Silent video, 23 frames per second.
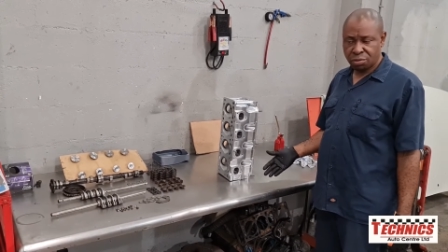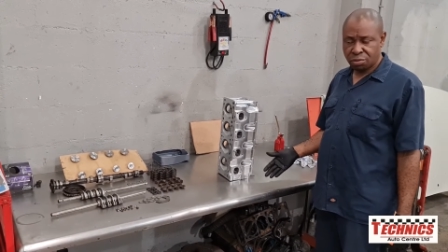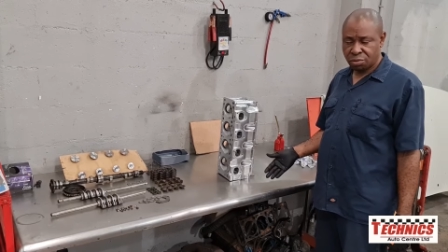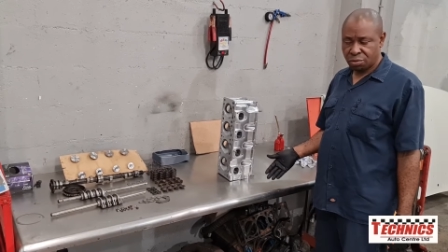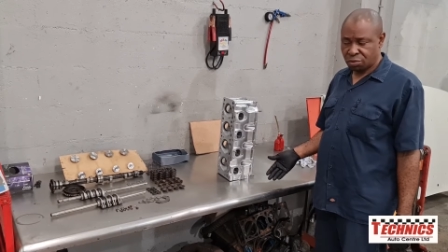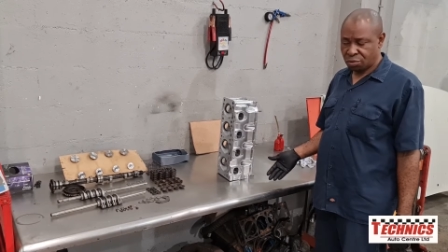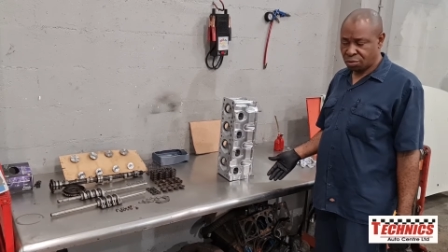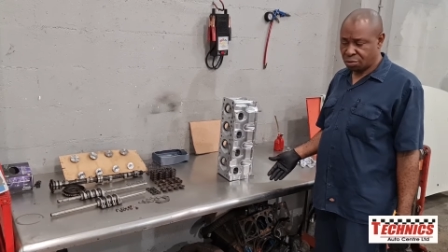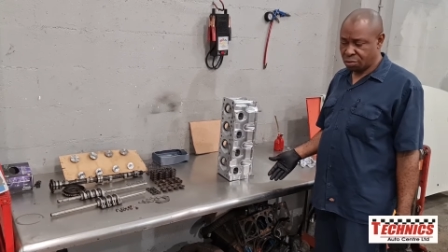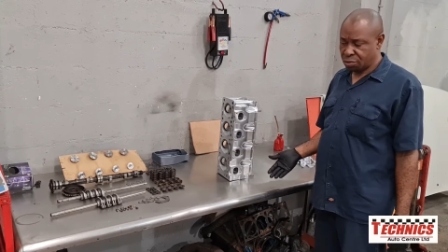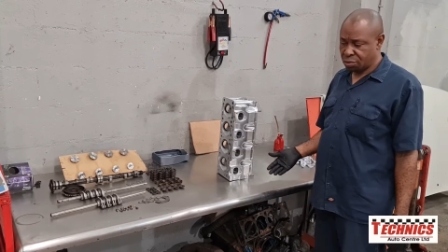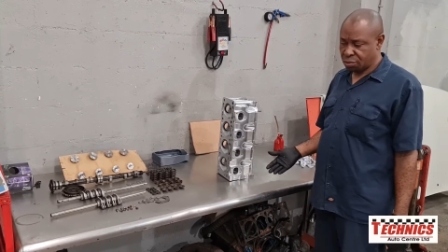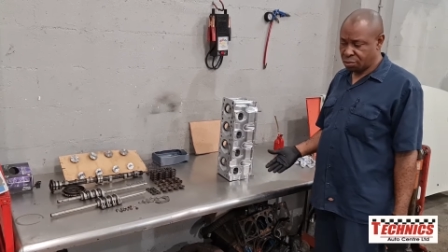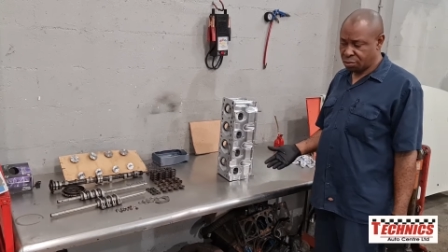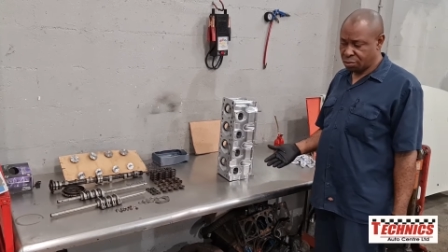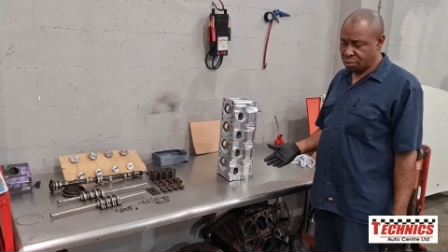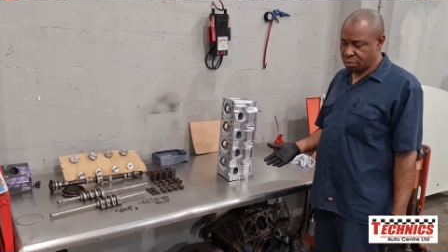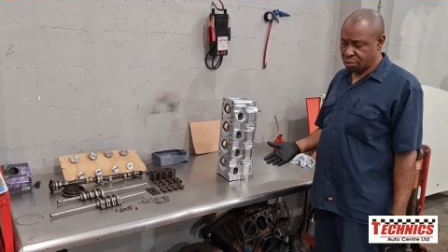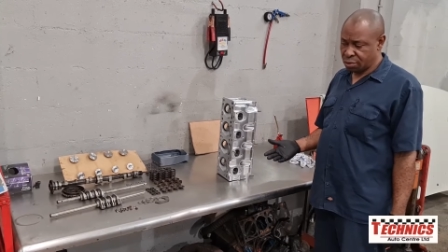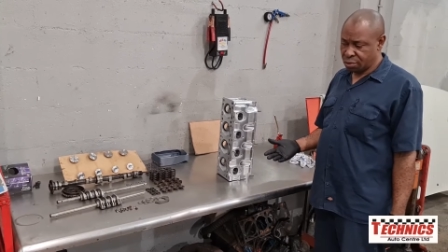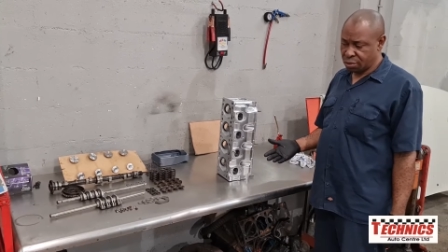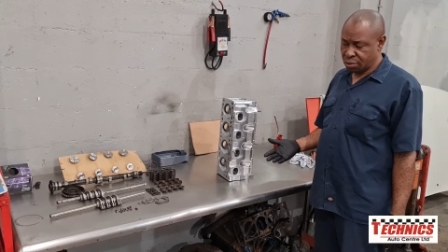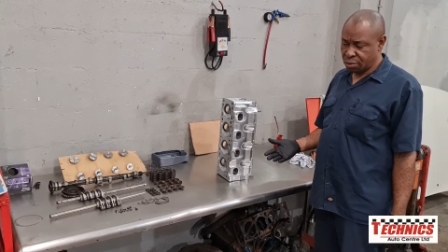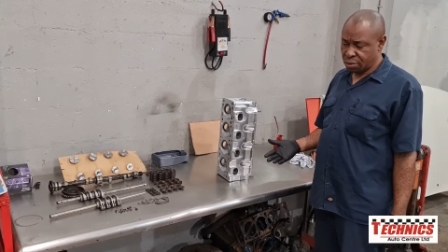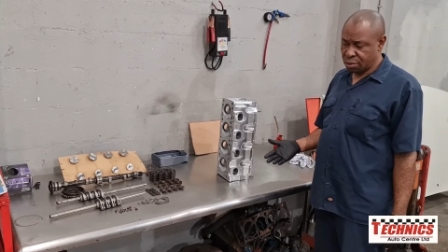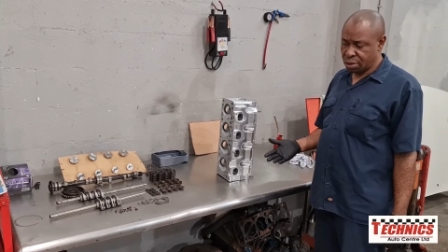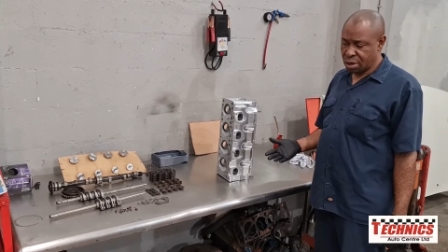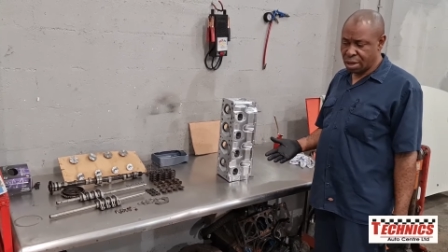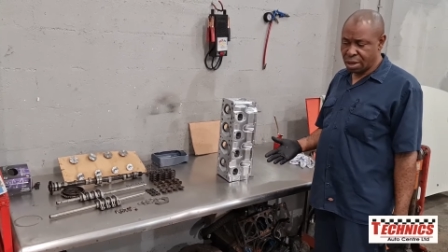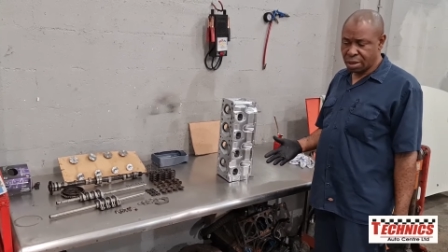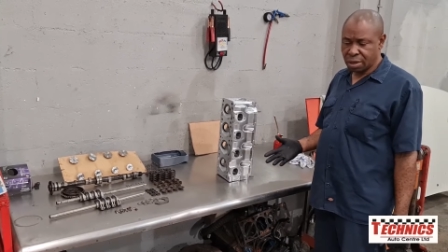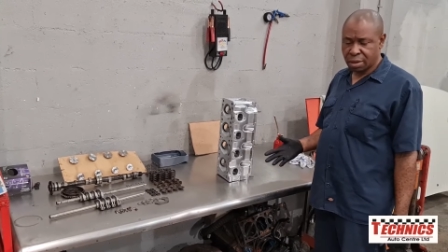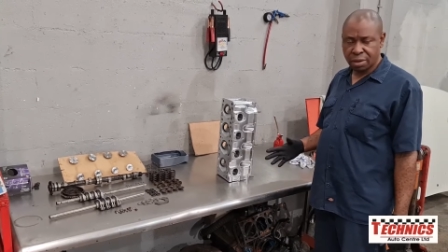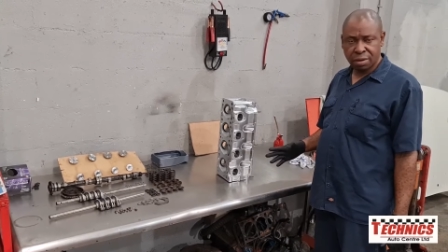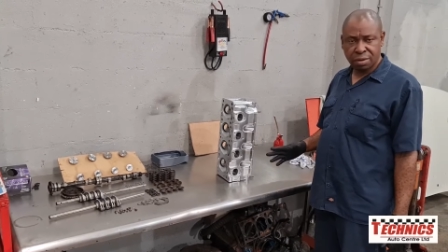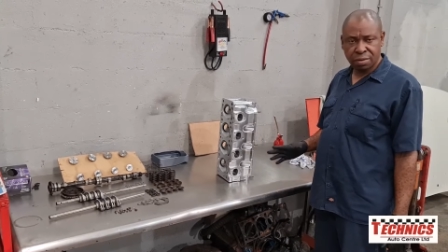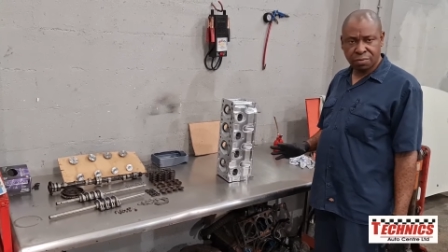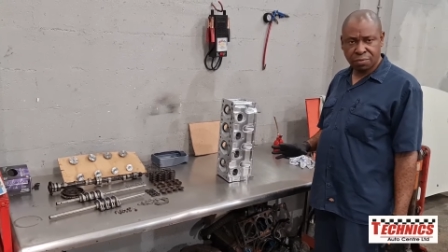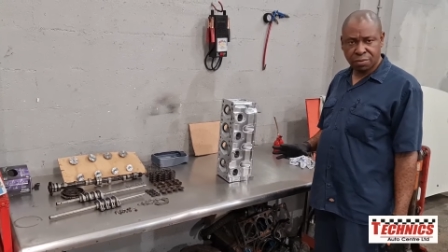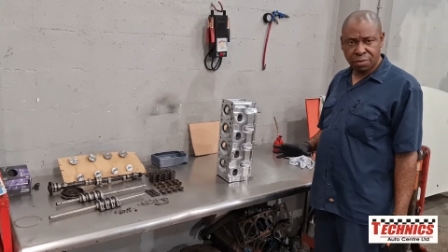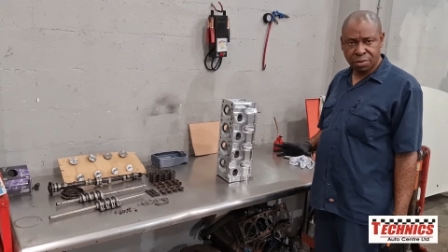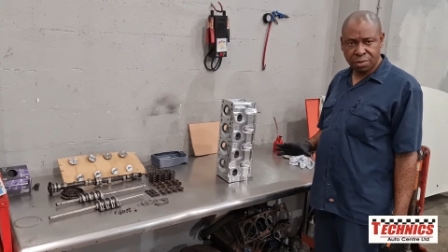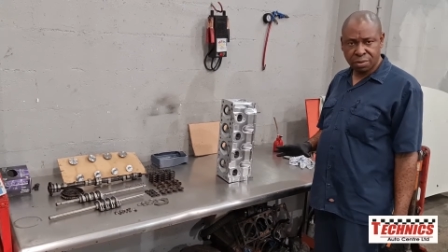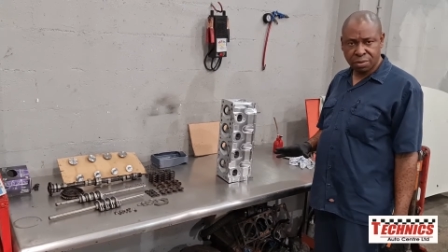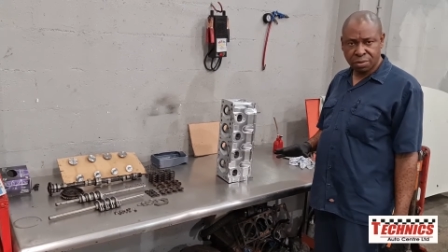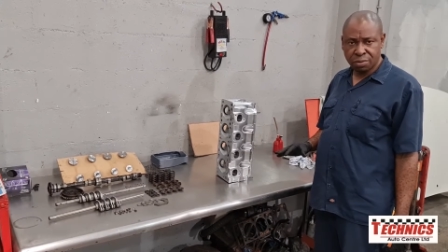So, you know, like if
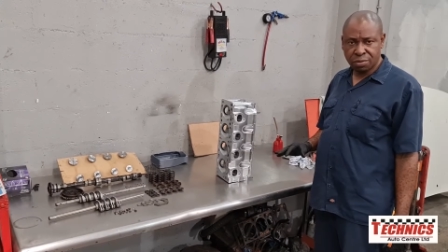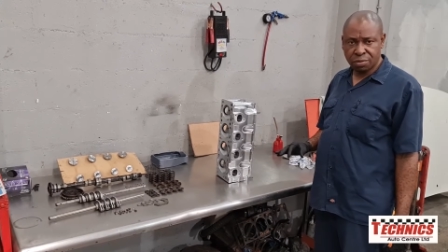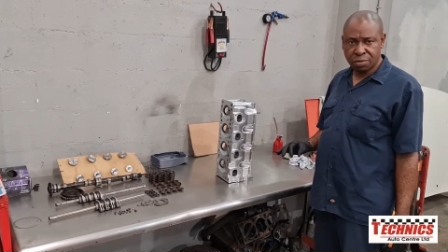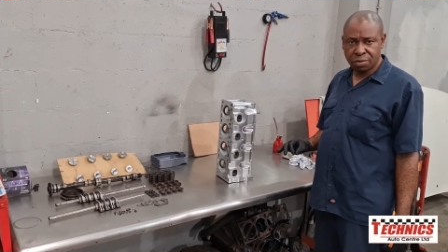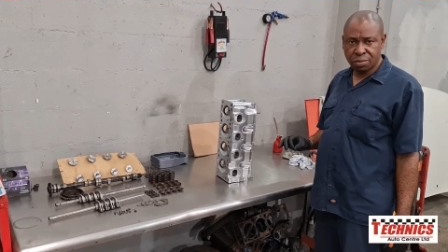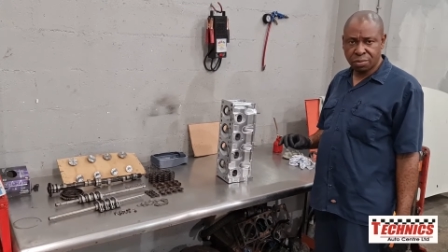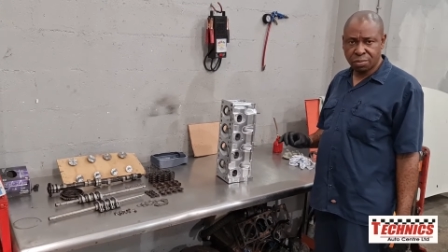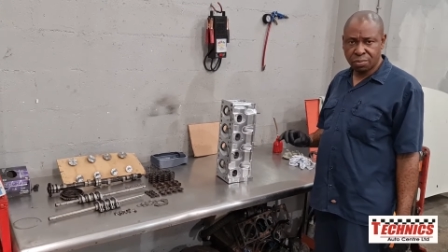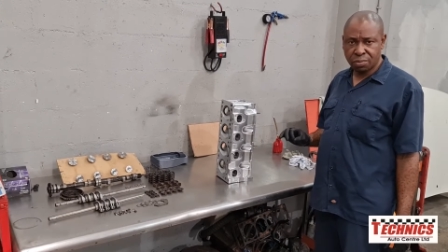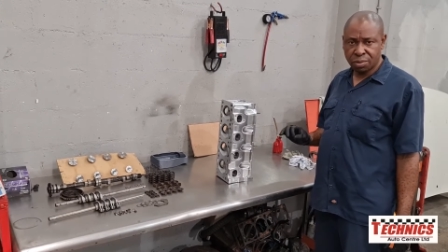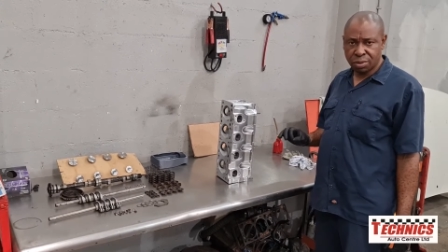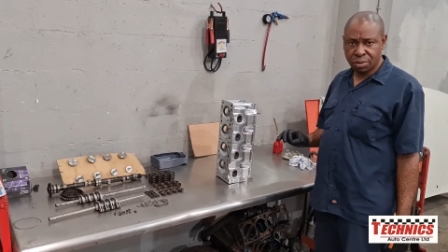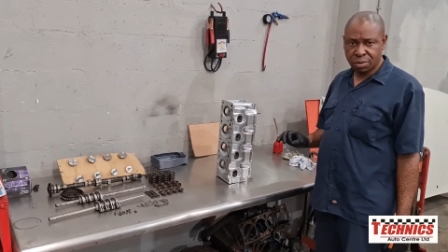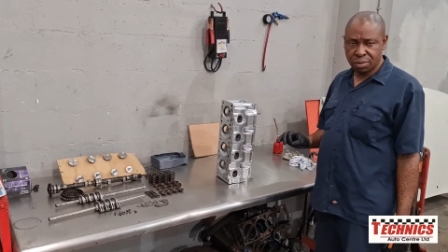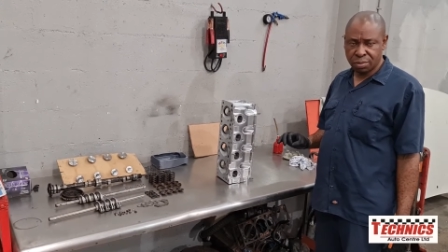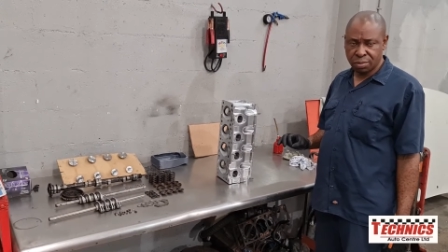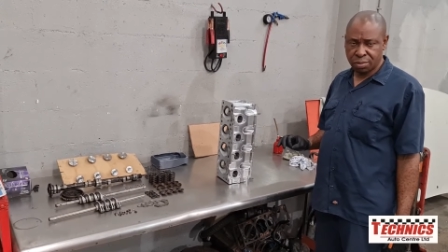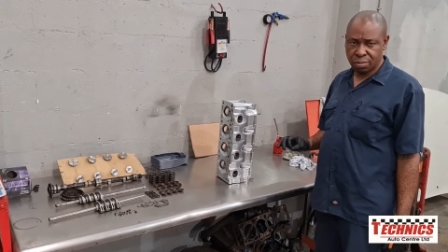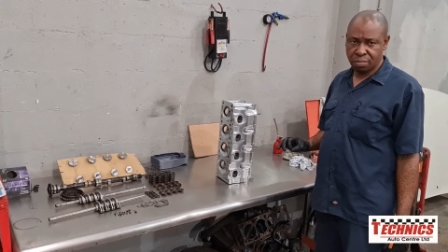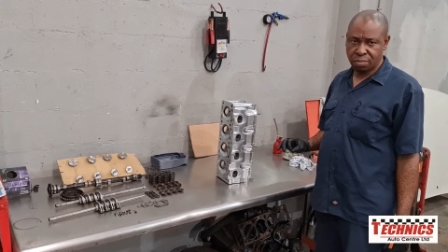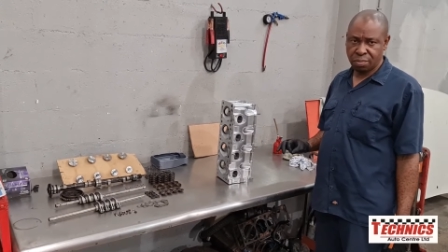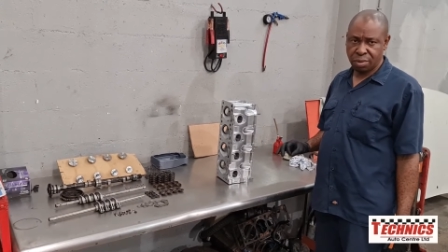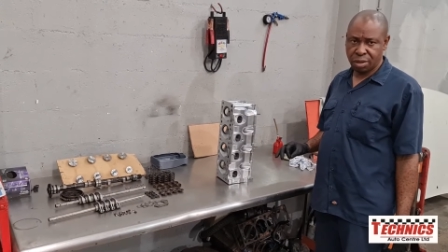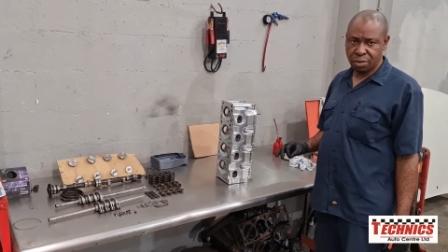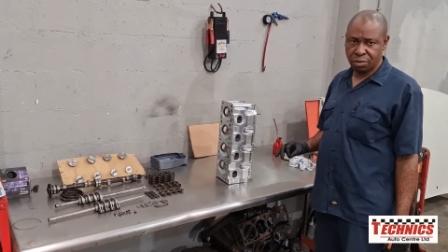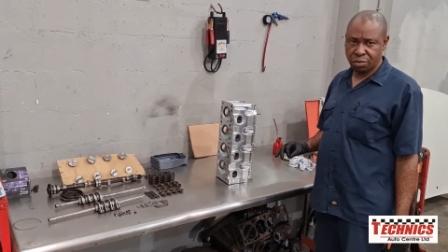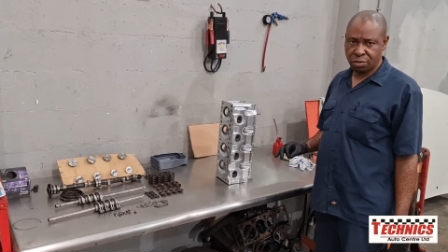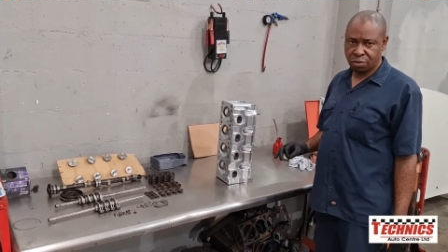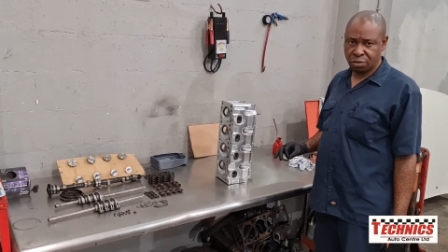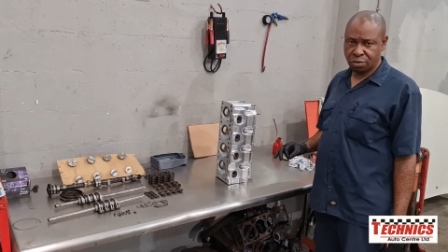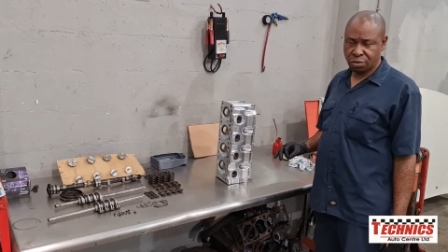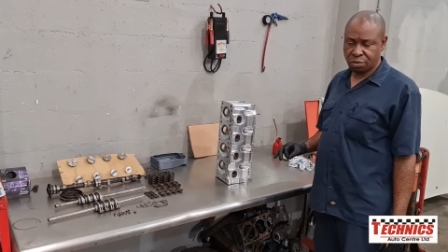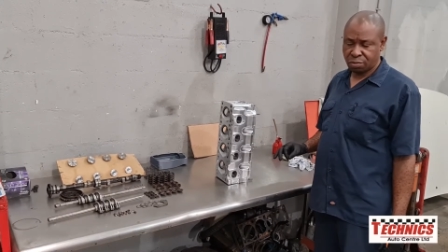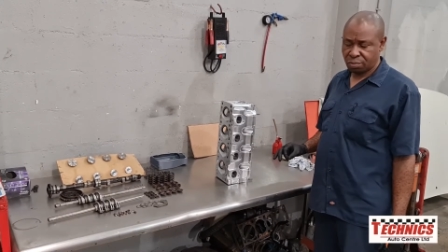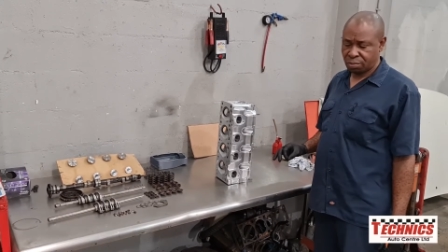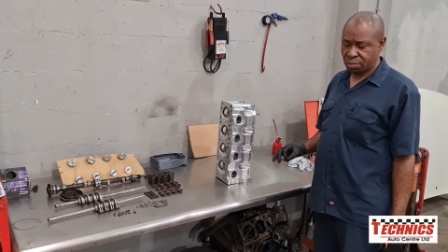you use the wooden bench,